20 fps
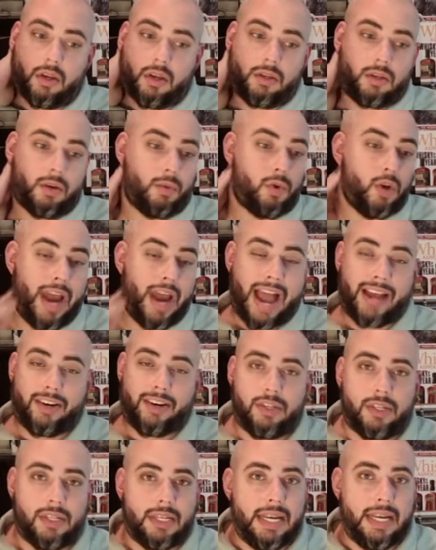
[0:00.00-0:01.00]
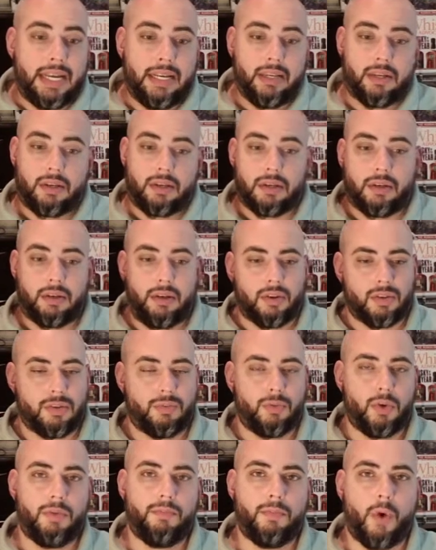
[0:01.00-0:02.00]
some good action scenes, you know,
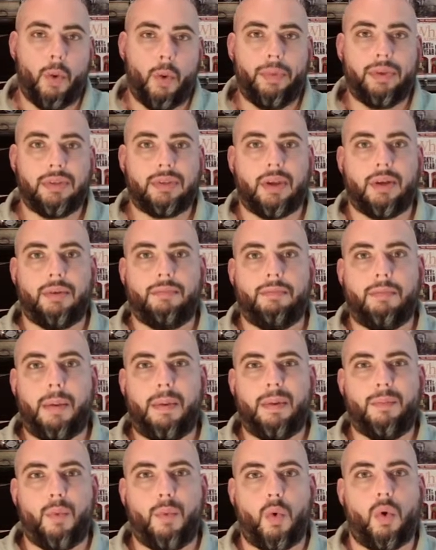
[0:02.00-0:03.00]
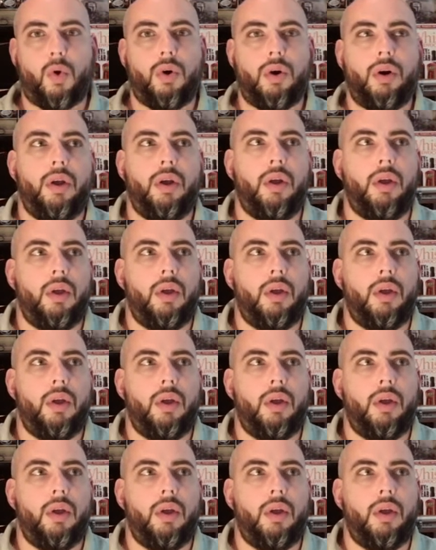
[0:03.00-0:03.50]
some good moments, uh, maybe more